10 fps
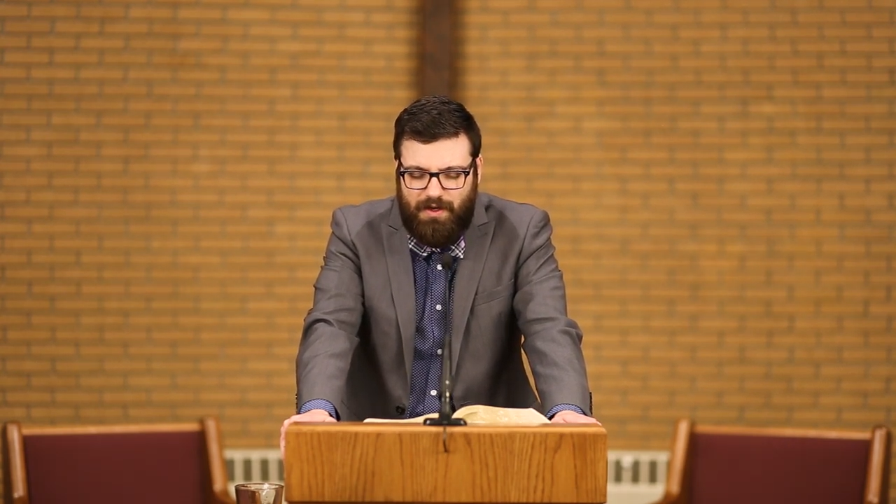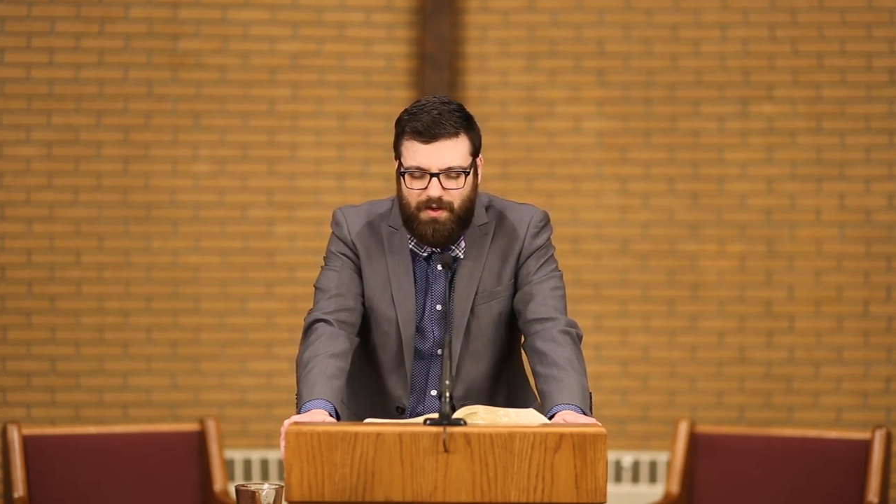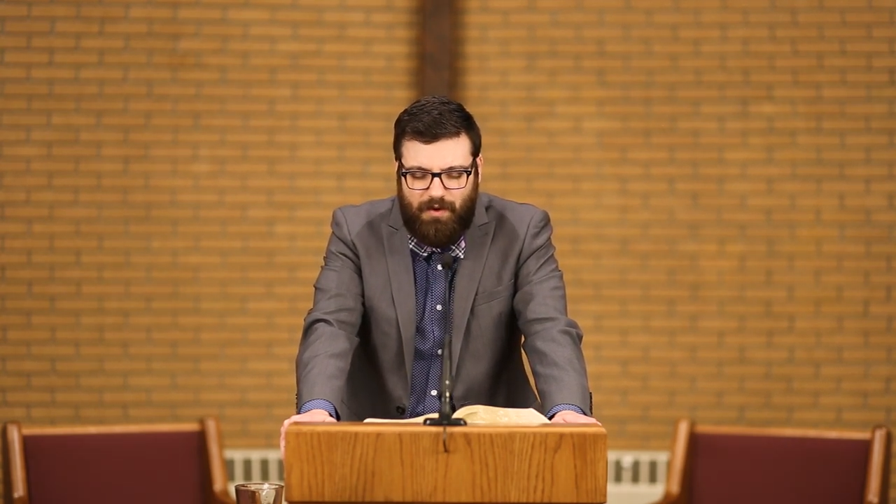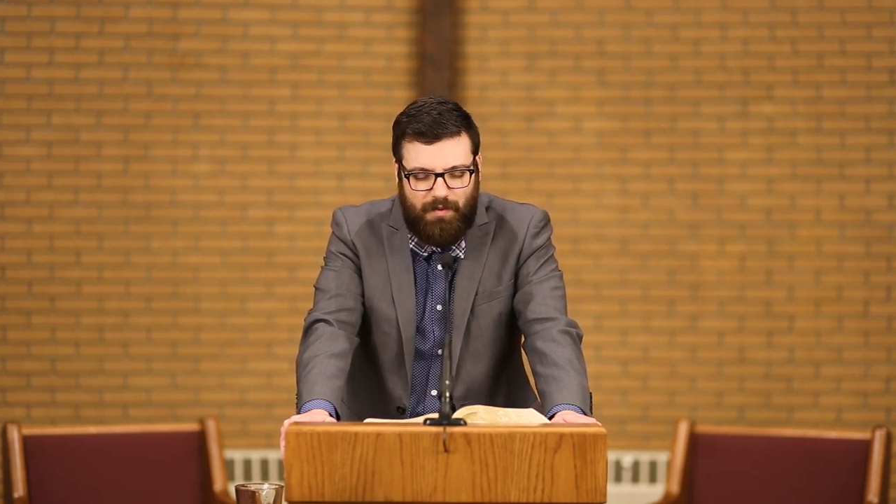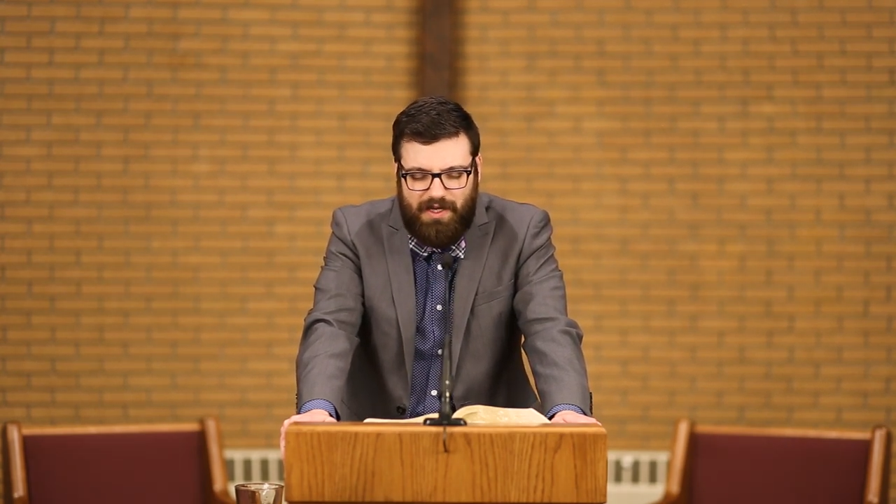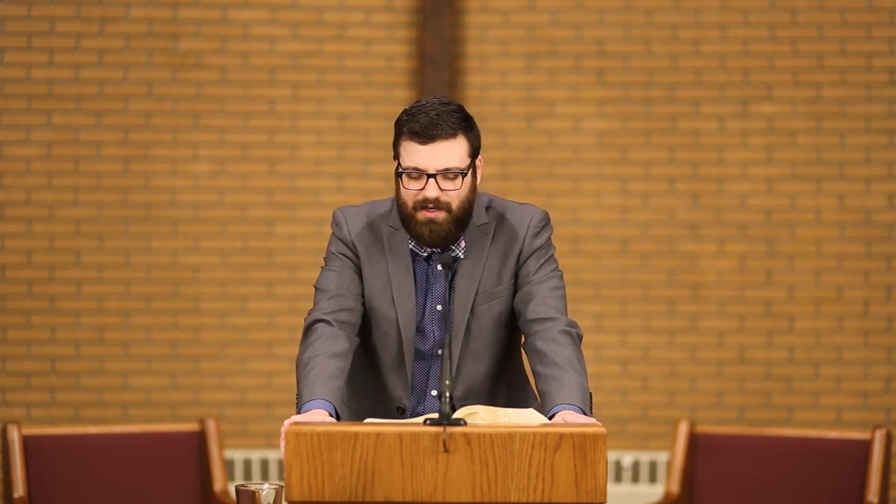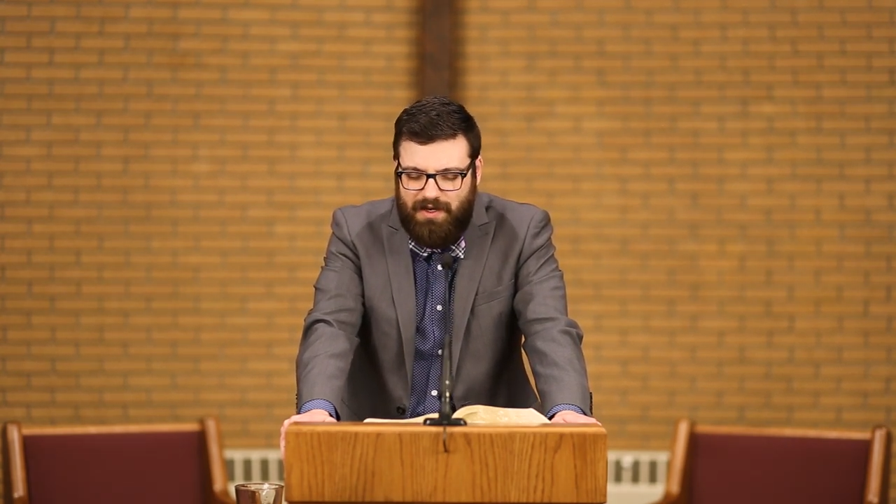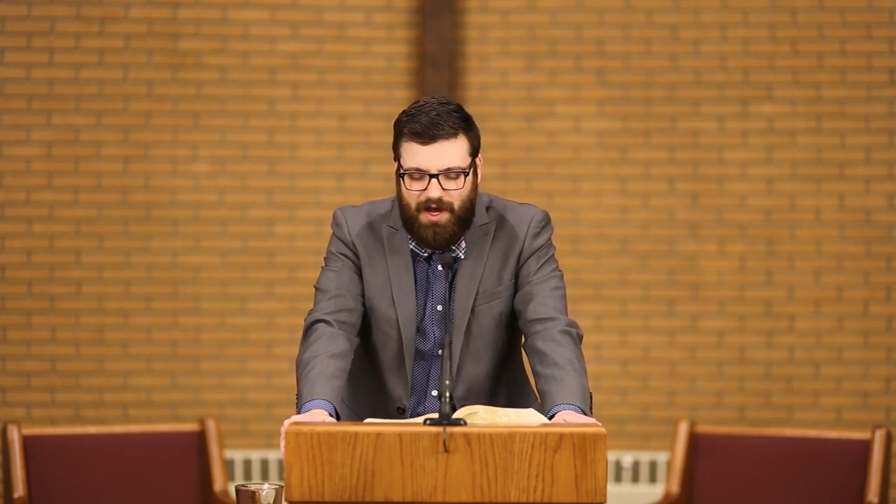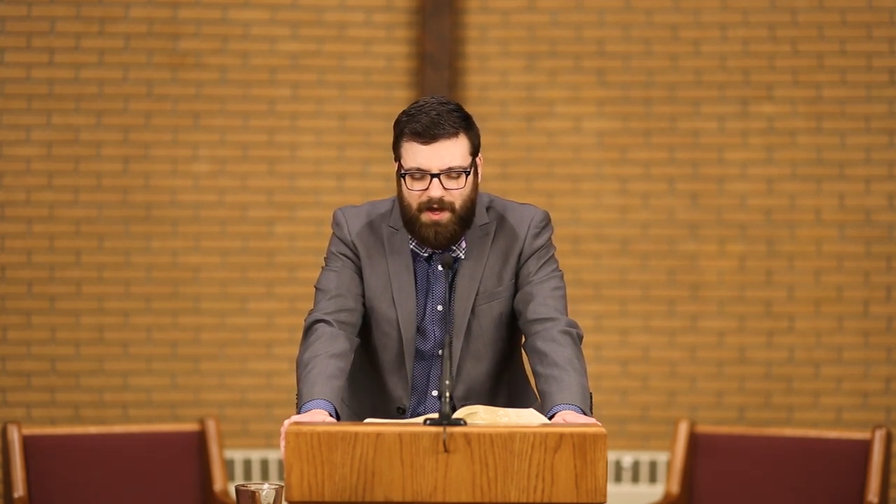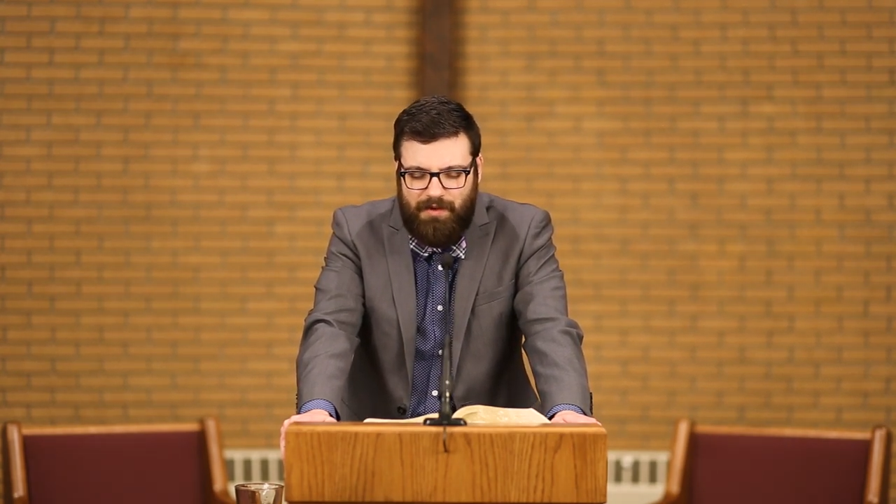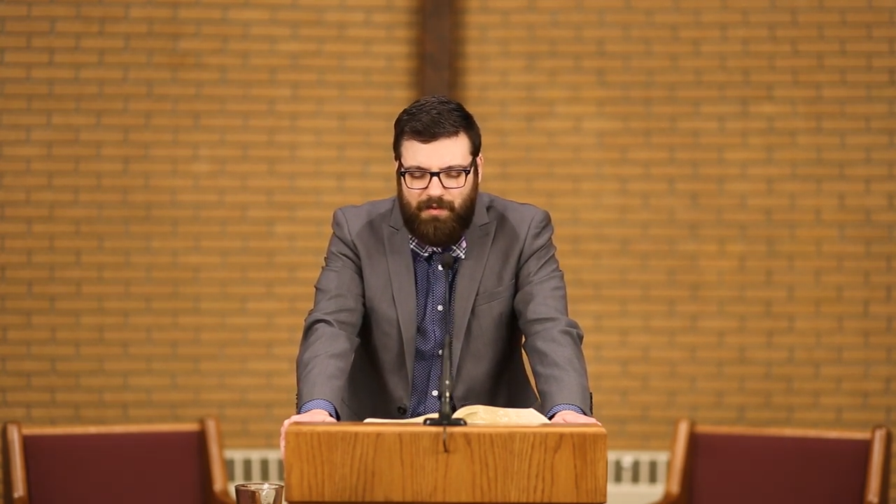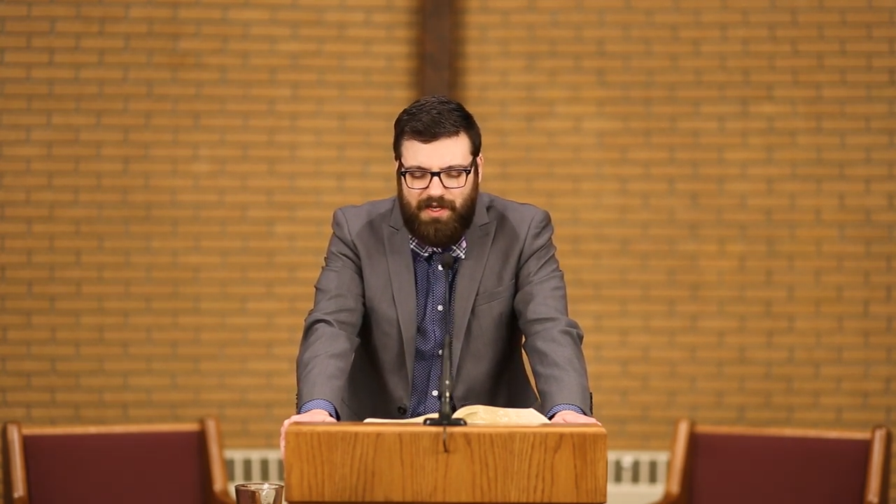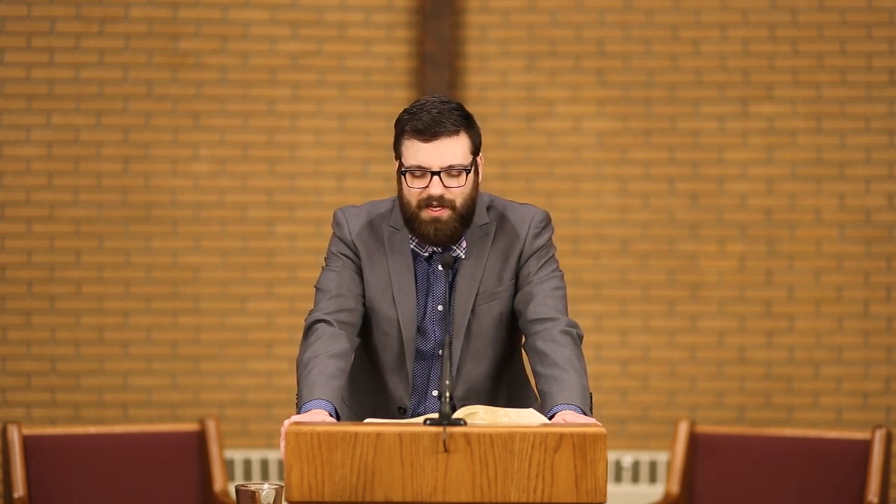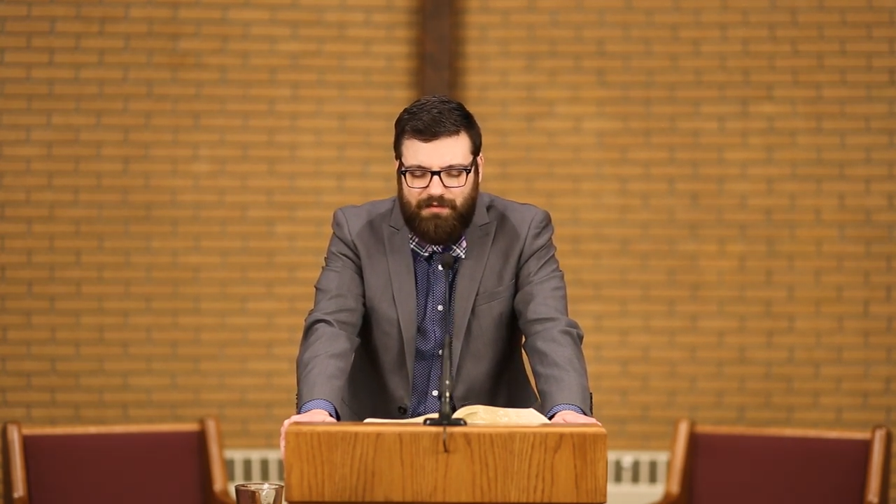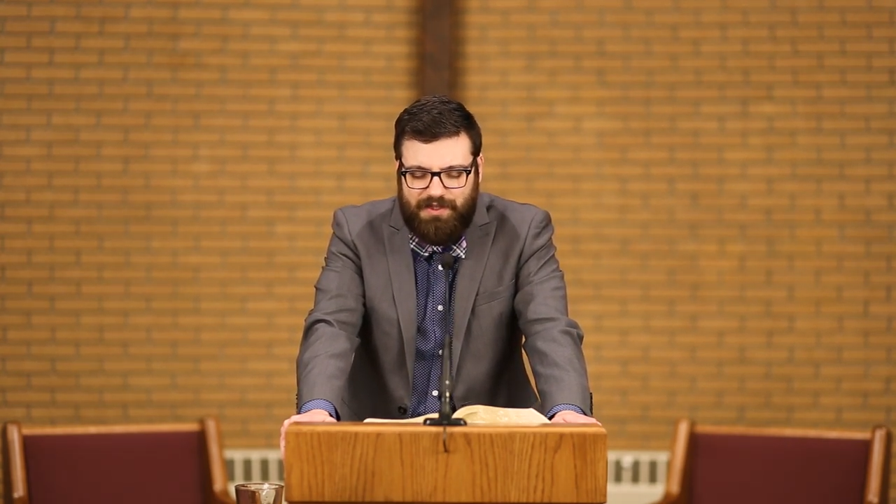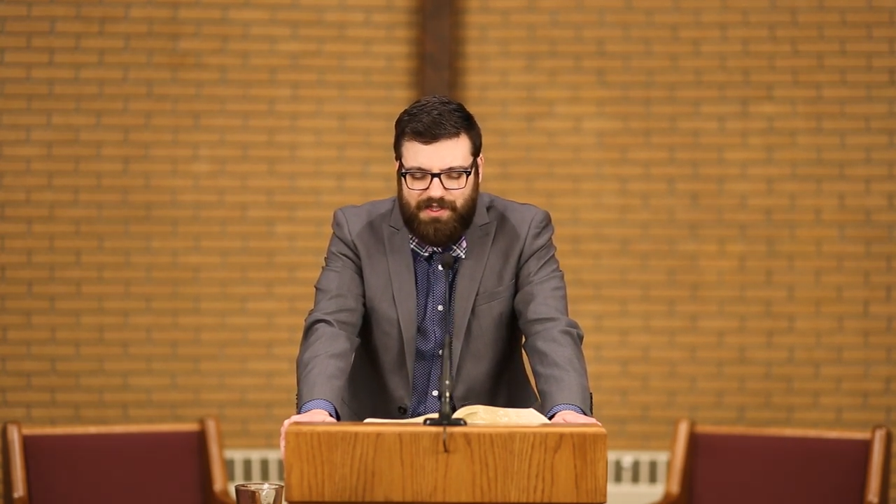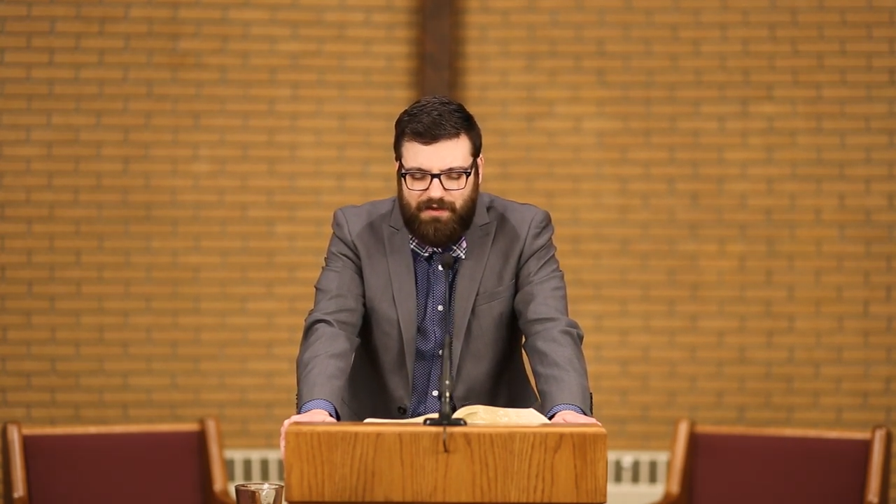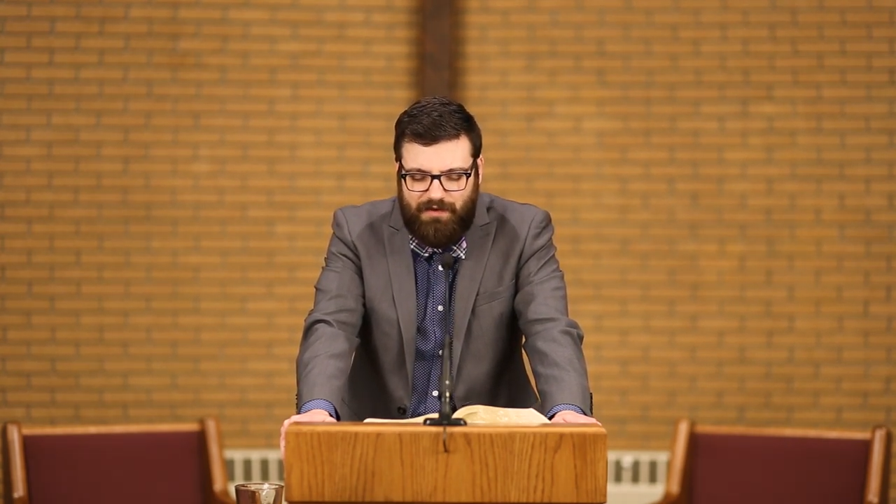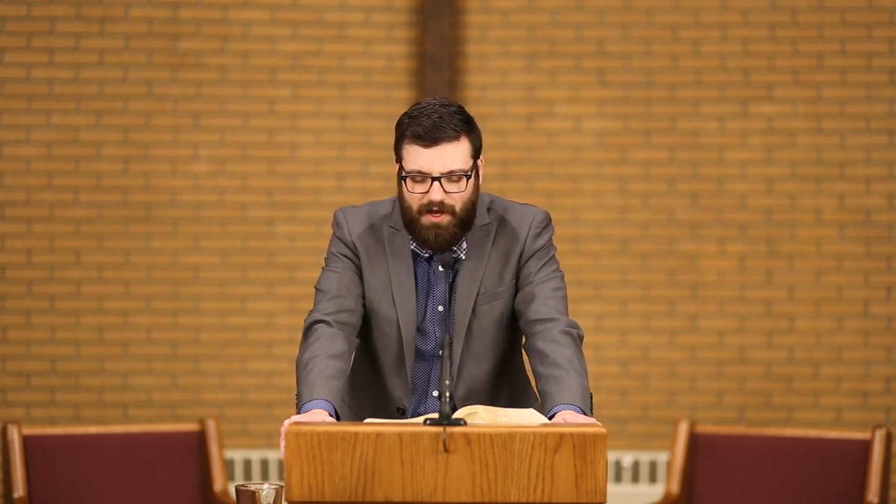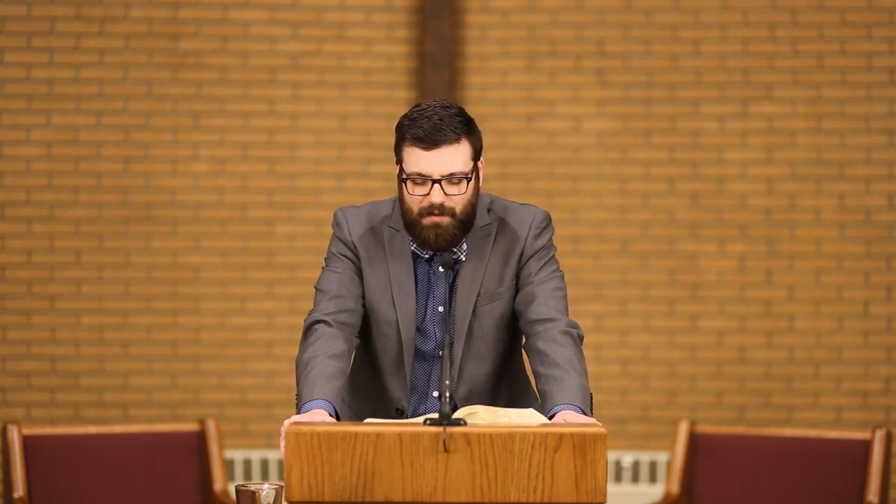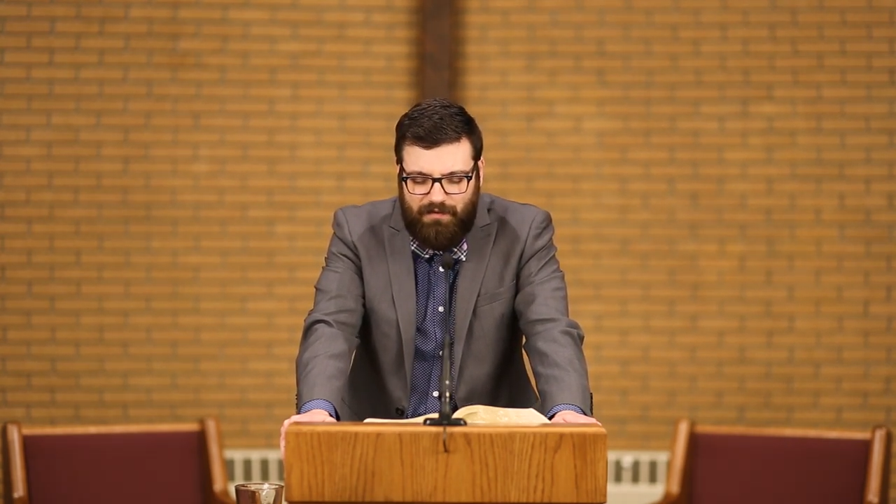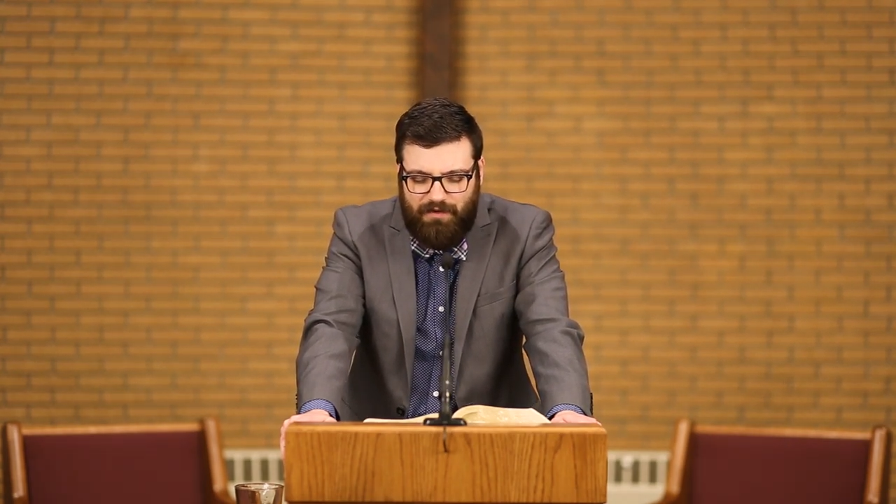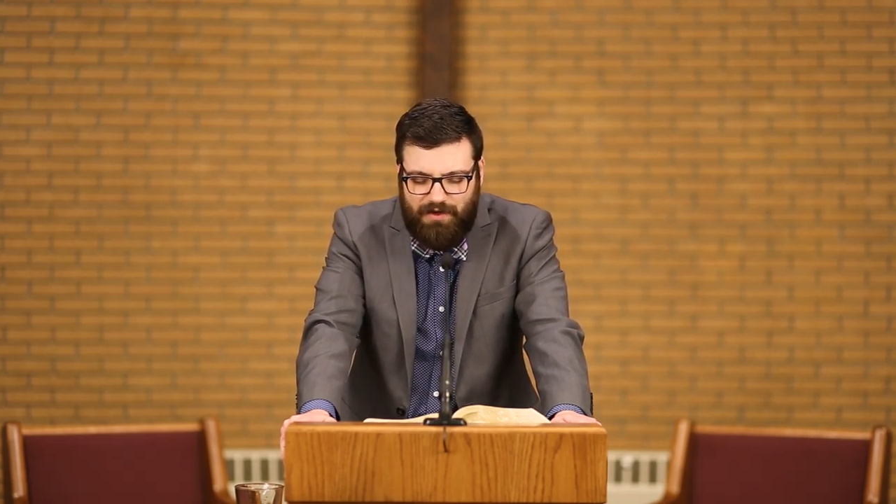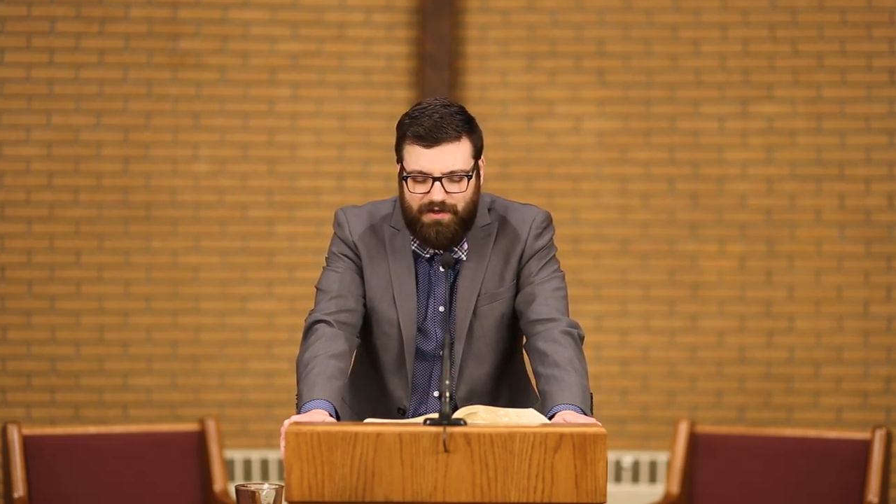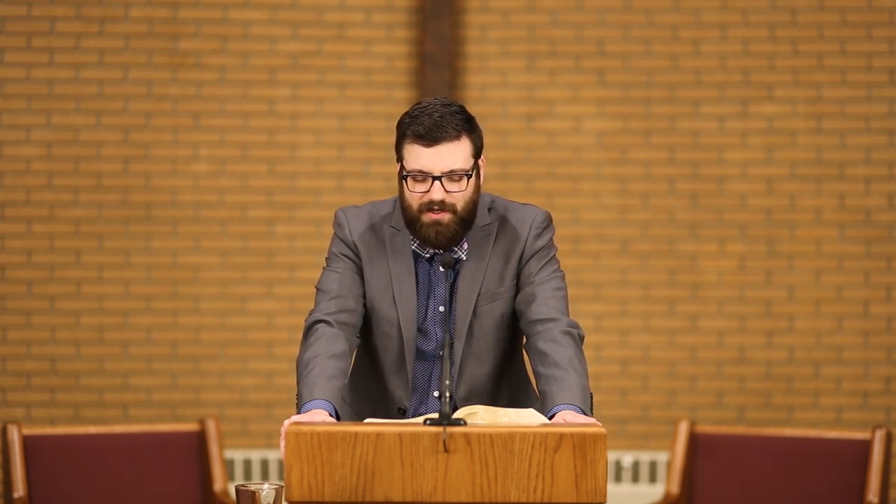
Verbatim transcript: where we can come and we can receive comfort